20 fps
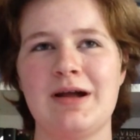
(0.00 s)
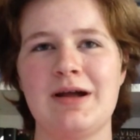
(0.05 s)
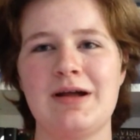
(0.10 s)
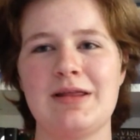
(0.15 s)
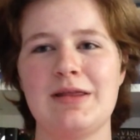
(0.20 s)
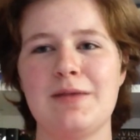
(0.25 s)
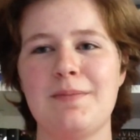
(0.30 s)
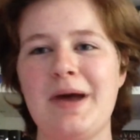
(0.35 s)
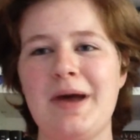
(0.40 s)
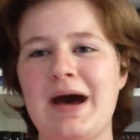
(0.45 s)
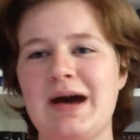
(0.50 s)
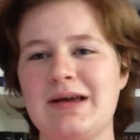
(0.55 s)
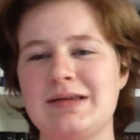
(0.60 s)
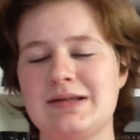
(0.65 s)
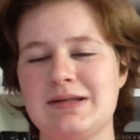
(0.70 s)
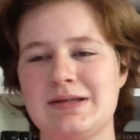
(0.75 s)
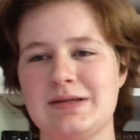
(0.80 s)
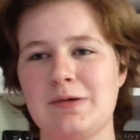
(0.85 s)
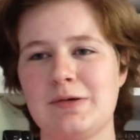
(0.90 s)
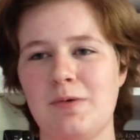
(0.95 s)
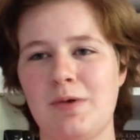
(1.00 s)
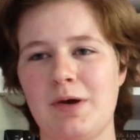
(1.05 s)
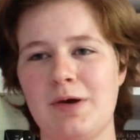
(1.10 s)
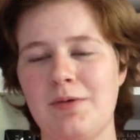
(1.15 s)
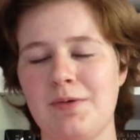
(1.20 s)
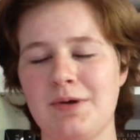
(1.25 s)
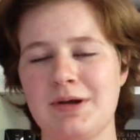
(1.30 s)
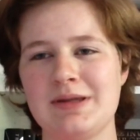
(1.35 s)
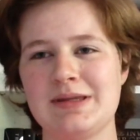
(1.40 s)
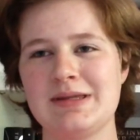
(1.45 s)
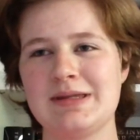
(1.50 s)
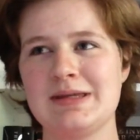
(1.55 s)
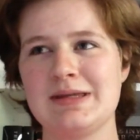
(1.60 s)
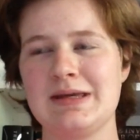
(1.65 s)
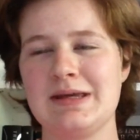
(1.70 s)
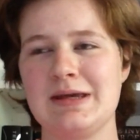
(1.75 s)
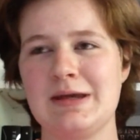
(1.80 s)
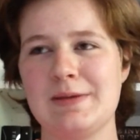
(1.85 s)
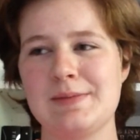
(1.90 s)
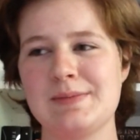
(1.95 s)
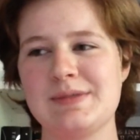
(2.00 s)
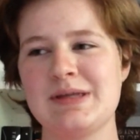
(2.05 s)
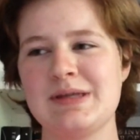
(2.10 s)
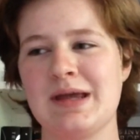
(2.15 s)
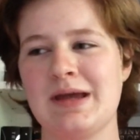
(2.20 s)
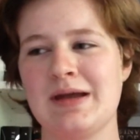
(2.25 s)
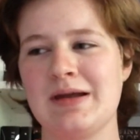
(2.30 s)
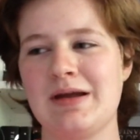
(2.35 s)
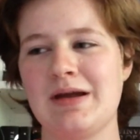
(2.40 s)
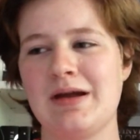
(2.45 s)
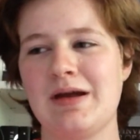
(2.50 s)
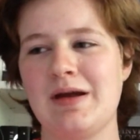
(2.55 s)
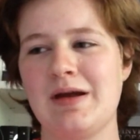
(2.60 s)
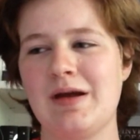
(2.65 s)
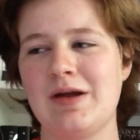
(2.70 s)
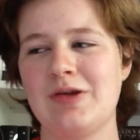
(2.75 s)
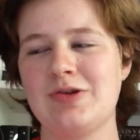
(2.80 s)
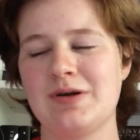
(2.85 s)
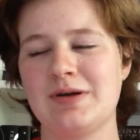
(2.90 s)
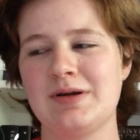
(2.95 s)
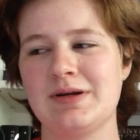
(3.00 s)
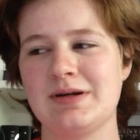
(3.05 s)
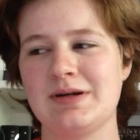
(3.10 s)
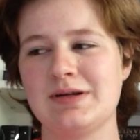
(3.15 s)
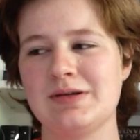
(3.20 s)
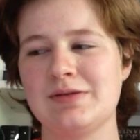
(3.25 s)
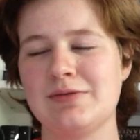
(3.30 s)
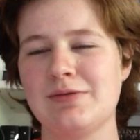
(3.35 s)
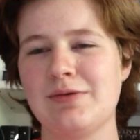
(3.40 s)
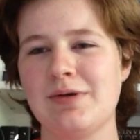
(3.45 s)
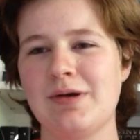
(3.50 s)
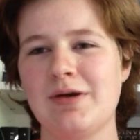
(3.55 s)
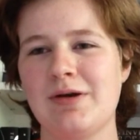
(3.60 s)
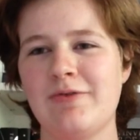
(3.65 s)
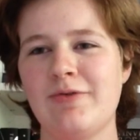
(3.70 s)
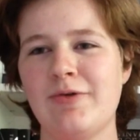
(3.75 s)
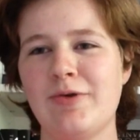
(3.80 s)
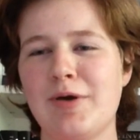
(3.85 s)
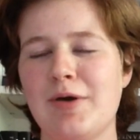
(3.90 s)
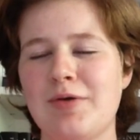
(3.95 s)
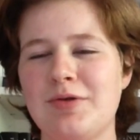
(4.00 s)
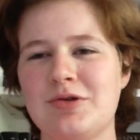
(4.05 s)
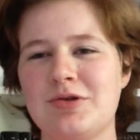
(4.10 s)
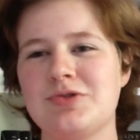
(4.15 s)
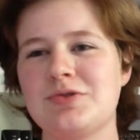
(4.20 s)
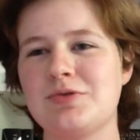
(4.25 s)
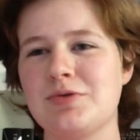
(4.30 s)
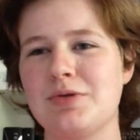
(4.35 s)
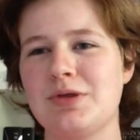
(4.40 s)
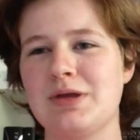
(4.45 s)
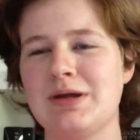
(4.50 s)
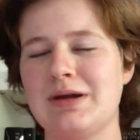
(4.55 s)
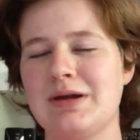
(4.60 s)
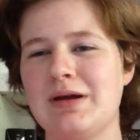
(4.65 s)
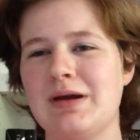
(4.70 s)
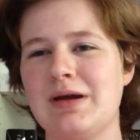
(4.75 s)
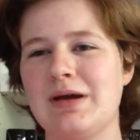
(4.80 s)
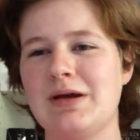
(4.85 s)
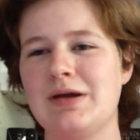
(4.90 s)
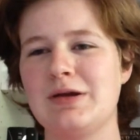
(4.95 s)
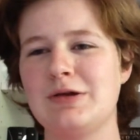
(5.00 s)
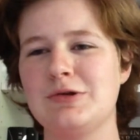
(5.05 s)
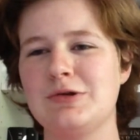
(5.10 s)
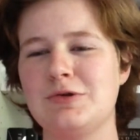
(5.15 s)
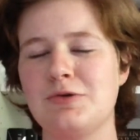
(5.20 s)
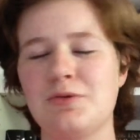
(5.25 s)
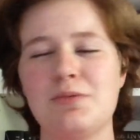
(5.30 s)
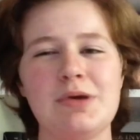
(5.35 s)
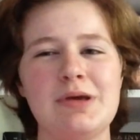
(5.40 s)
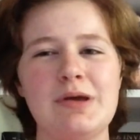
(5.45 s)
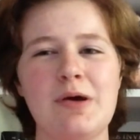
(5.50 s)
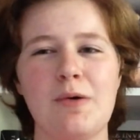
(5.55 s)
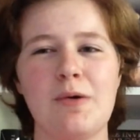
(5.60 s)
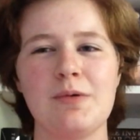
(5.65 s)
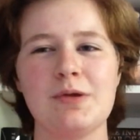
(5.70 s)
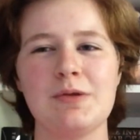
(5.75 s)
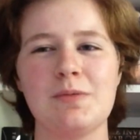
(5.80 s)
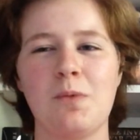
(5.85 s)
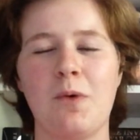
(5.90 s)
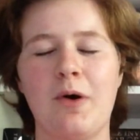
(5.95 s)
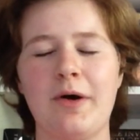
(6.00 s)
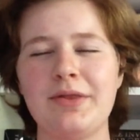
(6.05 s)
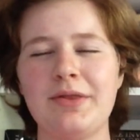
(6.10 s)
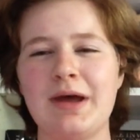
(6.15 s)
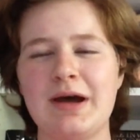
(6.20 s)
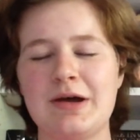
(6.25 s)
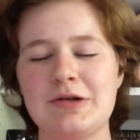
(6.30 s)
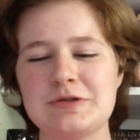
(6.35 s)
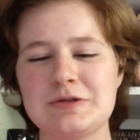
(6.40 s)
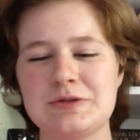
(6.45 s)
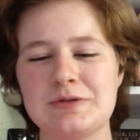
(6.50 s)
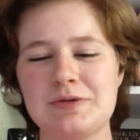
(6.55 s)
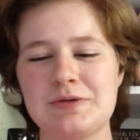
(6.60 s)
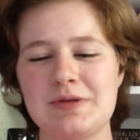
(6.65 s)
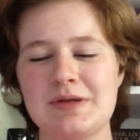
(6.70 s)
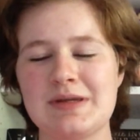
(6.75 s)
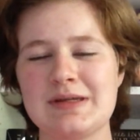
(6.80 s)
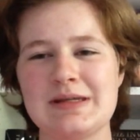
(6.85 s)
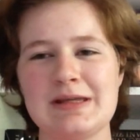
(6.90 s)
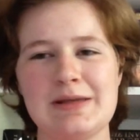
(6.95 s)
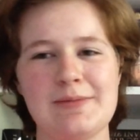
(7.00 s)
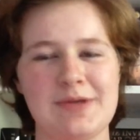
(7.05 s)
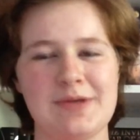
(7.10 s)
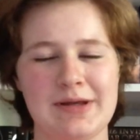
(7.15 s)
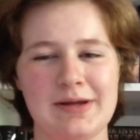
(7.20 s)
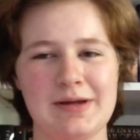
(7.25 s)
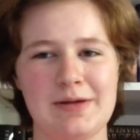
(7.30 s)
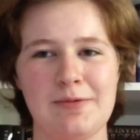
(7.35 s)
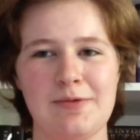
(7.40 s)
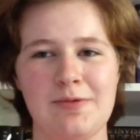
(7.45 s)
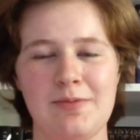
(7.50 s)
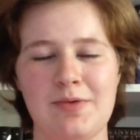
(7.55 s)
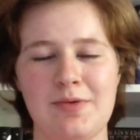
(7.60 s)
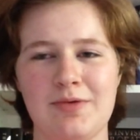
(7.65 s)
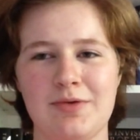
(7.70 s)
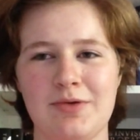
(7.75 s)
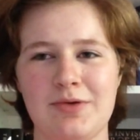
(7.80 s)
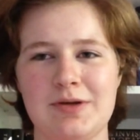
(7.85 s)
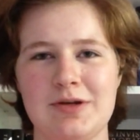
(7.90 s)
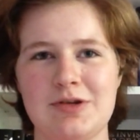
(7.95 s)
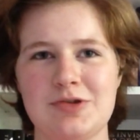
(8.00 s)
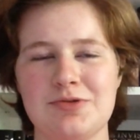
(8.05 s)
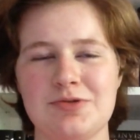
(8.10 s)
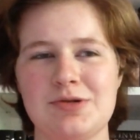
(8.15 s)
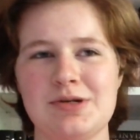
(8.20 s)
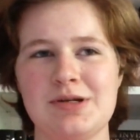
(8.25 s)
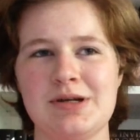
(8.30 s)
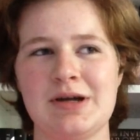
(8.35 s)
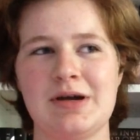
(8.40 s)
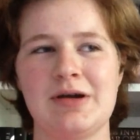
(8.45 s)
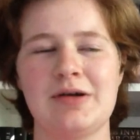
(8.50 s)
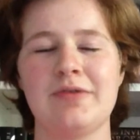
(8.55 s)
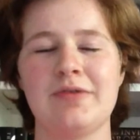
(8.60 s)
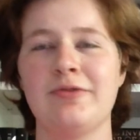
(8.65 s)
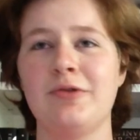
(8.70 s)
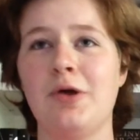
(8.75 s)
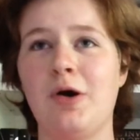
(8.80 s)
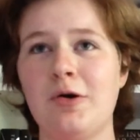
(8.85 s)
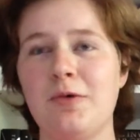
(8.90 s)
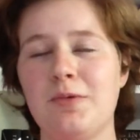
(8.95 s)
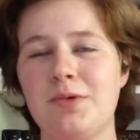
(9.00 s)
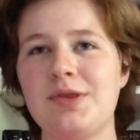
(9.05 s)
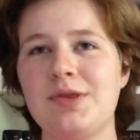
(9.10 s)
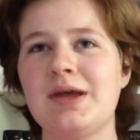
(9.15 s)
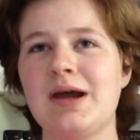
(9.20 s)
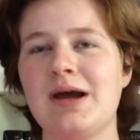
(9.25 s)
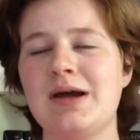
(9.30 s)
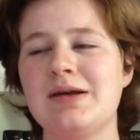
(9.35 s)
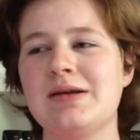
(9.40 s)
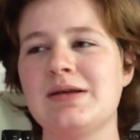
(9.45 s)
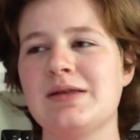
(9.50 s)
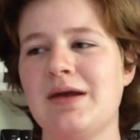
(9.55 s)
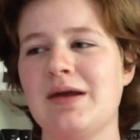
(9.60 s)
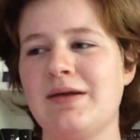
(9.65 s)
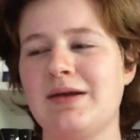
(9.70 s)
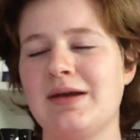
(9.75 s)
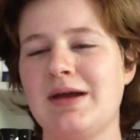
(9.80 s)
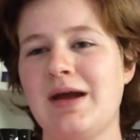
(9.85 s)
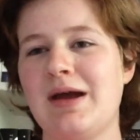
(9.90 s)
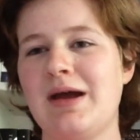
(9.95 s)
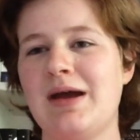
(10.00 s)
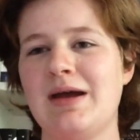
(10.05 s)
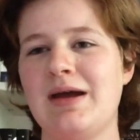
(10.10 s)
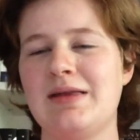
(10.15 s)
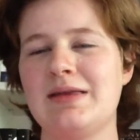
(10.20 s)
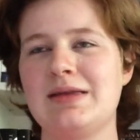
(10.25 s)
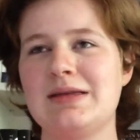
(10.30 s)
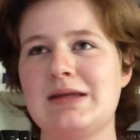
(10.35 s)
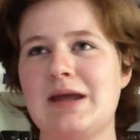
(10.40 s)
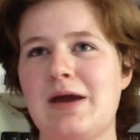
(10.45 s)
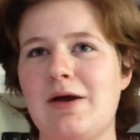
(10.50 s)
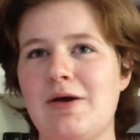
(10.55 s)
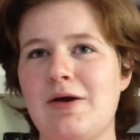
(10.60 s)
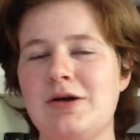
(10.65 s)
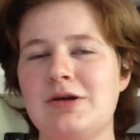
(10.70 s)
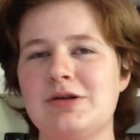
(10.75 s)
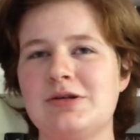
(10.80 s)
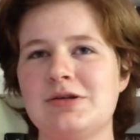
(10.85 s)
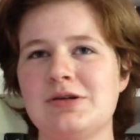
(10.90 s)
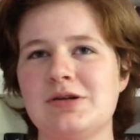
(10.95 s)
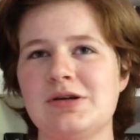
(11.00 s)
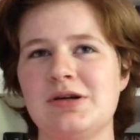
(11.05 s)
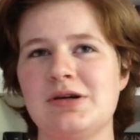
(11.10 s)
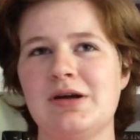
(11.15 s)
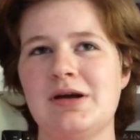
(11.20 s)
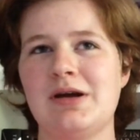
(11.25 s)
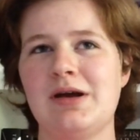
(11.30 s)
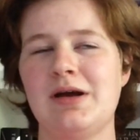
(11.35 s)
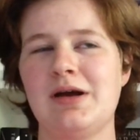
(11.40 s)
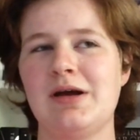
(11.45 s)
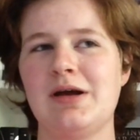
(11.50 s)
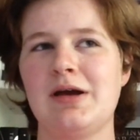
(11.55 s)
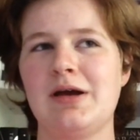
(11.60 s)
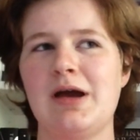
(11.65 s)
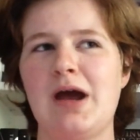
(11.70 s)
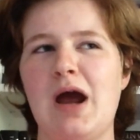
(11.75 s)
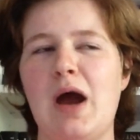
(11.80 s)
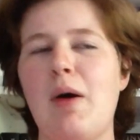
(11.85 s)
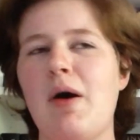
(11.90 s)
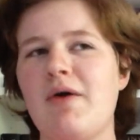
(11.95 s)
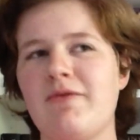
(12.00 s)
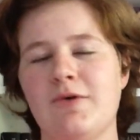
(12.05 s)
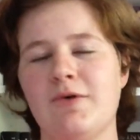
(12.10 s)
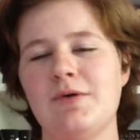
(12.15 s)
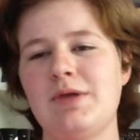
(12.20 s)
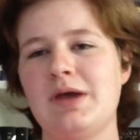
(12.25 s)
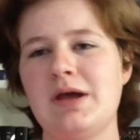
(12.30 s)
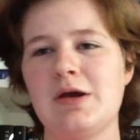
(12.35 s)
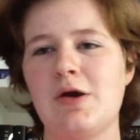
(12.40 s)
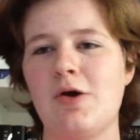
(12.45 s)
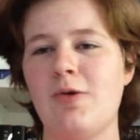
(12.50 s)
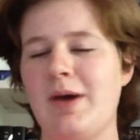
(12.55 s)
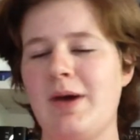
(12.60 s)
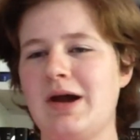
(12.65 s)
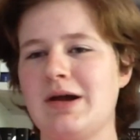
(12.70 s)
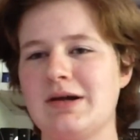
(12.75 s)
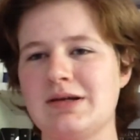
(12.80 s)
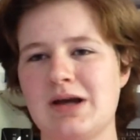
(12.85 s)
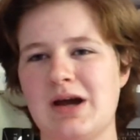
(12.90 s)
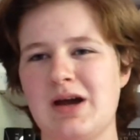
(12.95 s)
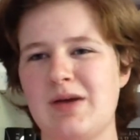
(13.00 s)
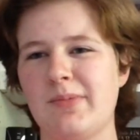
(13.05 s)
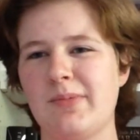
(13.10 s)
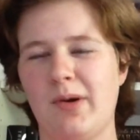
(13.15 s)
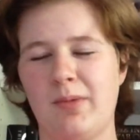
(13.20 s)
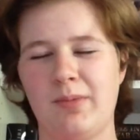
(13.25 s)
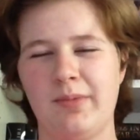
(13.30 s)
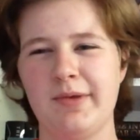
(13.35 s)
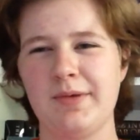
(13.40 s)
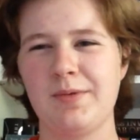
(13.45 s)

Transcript: the past isn't quite what it seems, and trying to figure out the truth, and do we always want that truth? It seems like it would be really intriguing, along with the idea that this character, however they go back in time, probably